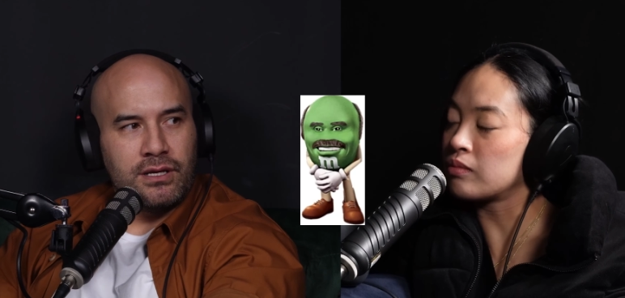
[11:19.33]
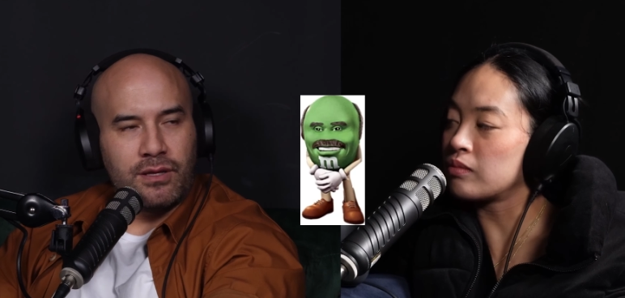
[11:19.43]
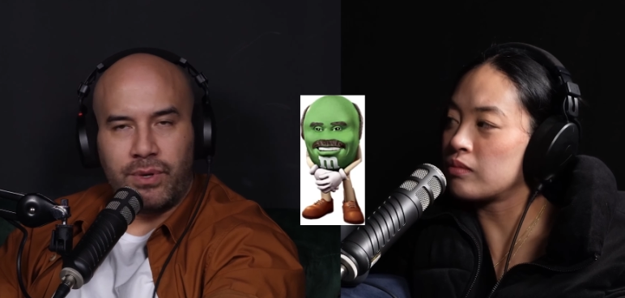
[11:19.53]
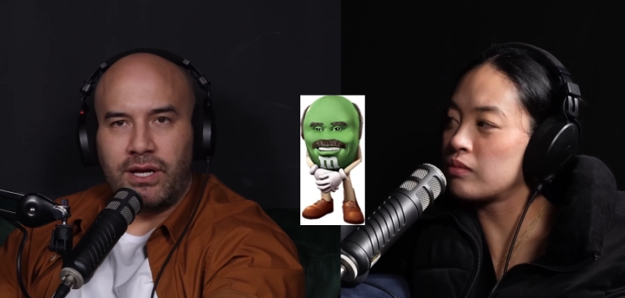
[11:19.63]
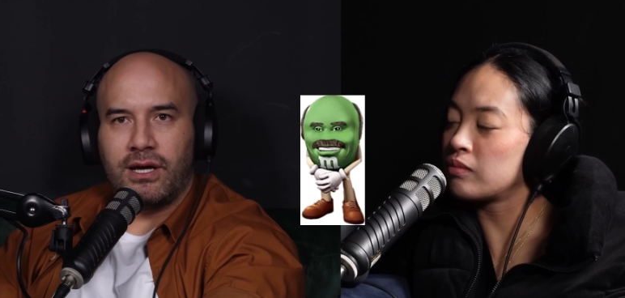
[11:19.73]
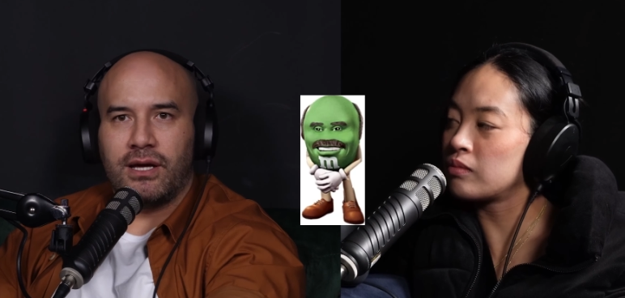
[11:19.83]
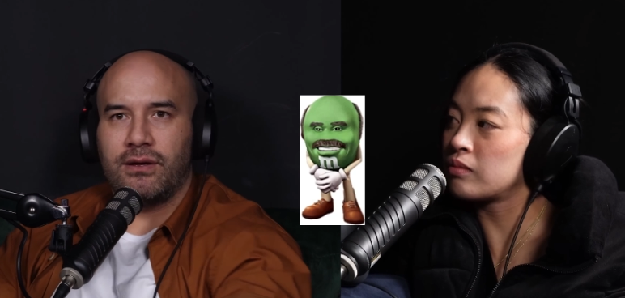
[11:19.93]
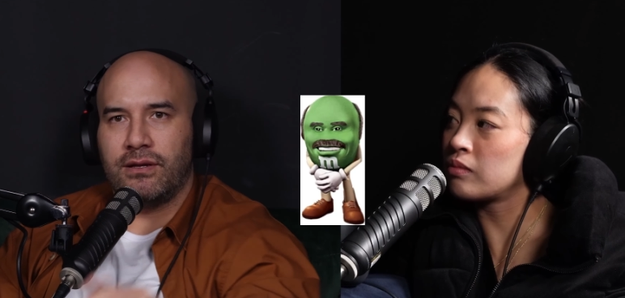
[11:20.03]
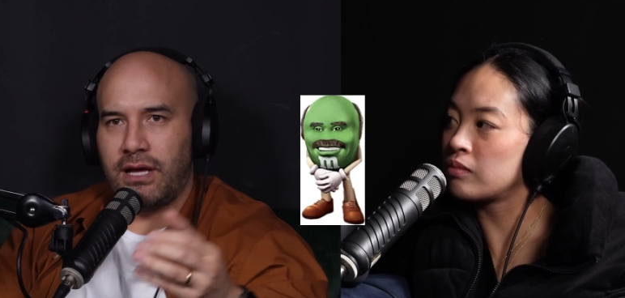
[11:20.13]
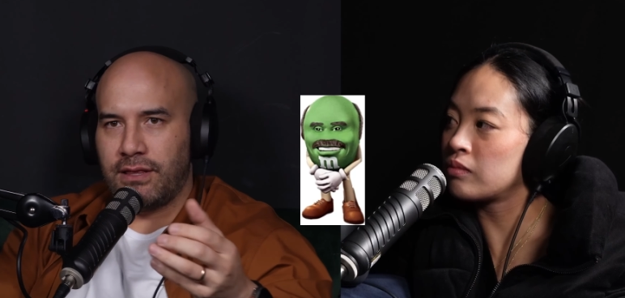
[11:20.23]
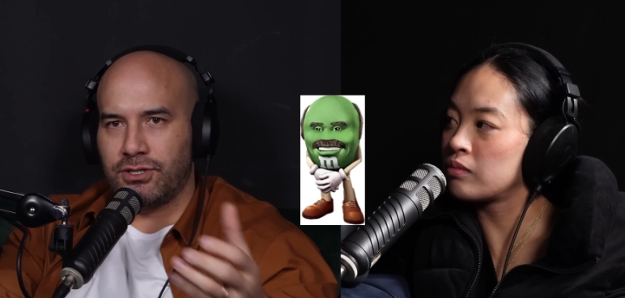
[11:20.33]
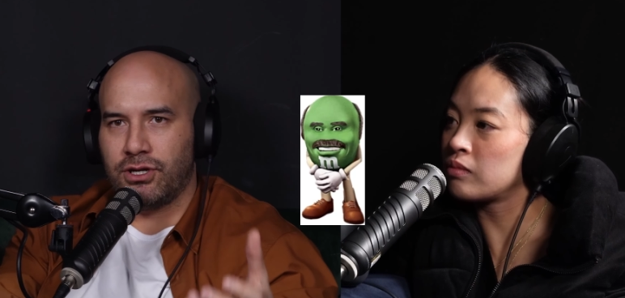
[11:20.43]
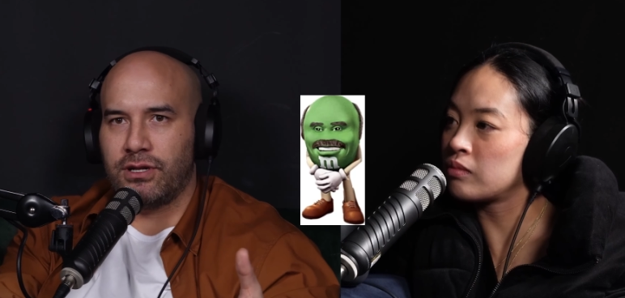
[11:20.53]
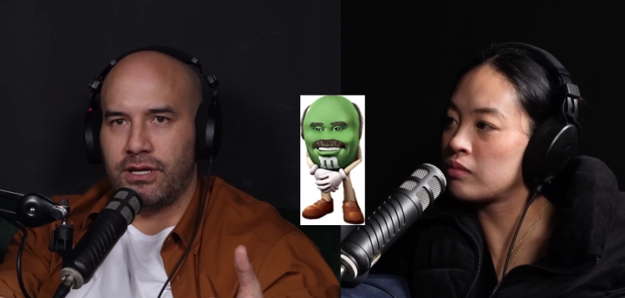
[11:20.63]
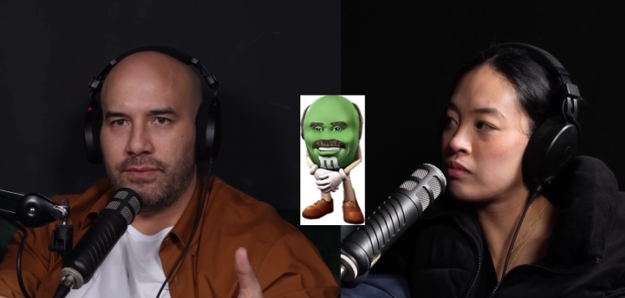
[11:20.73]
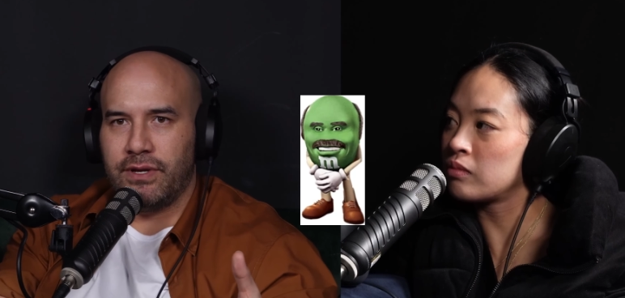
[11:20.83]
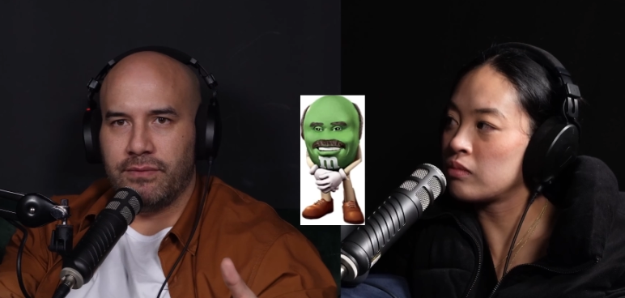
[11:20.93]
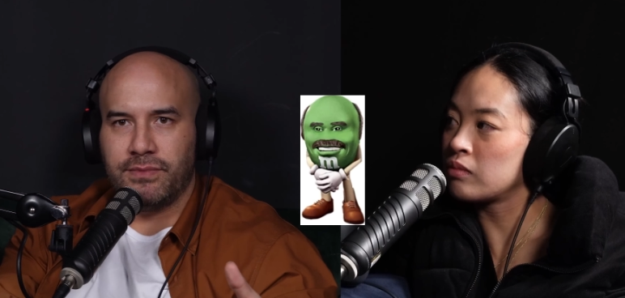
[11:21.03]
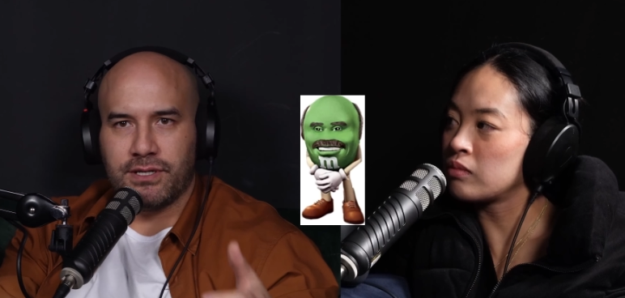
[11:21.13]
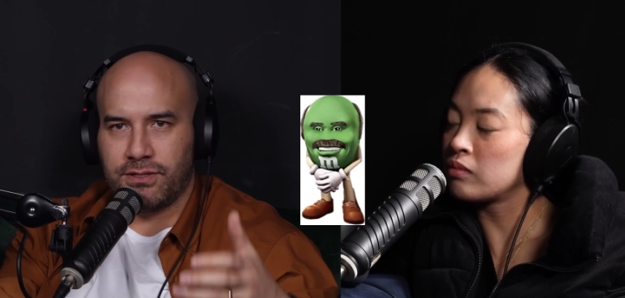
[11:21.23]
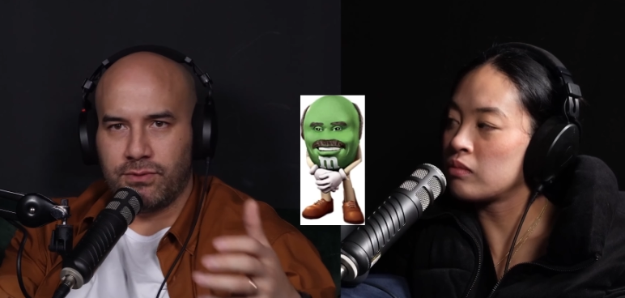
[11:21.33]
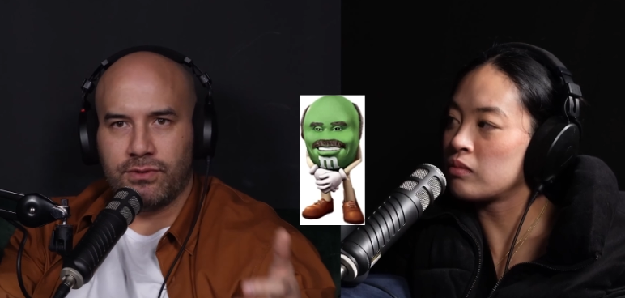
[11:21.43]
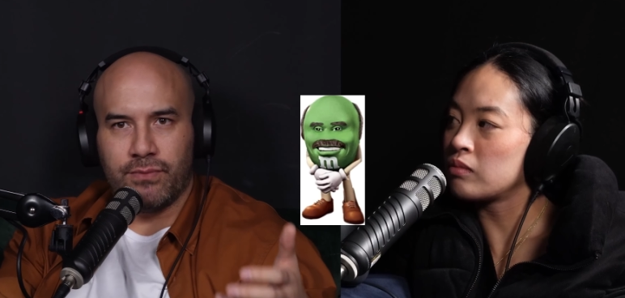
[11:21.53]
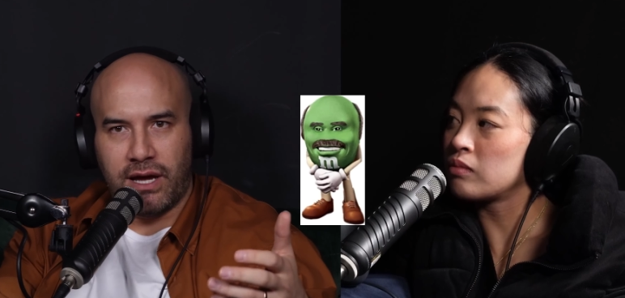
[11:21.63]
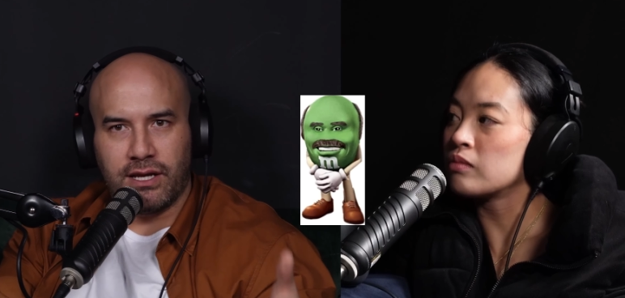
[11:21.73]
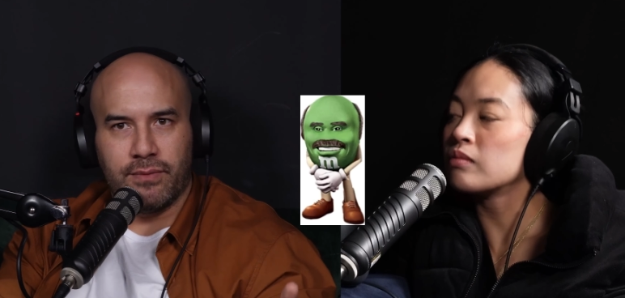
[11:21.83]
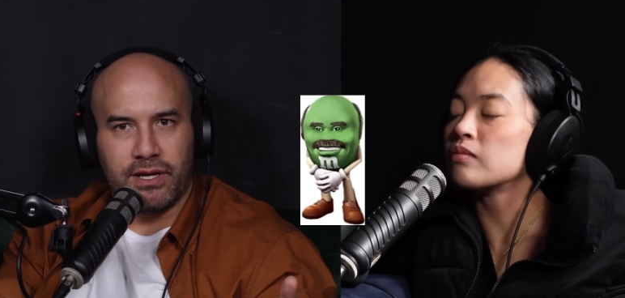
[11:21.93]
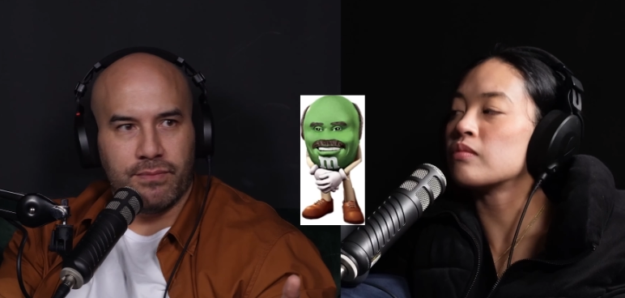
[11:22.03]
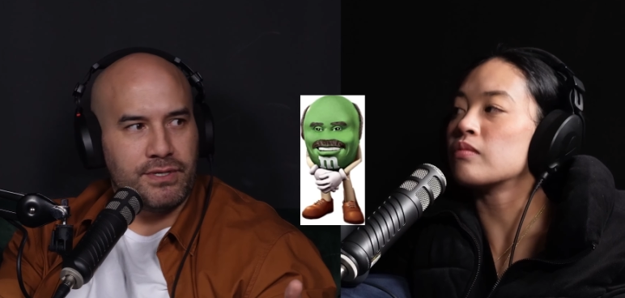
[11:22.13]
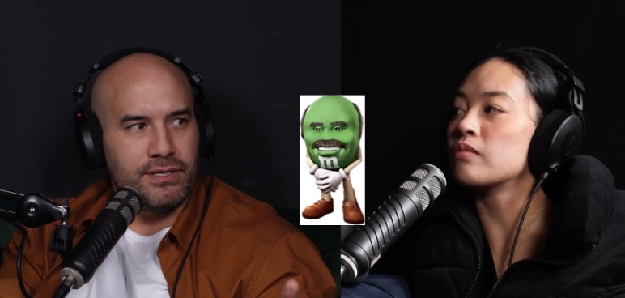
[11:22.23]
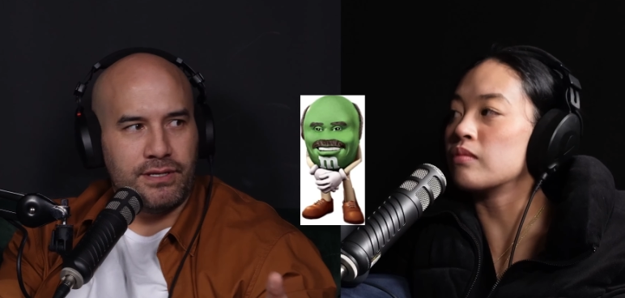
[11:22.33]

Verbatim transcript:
Speaker 1: The peanut and the chocolate M and M's are still yep. the main M and M's.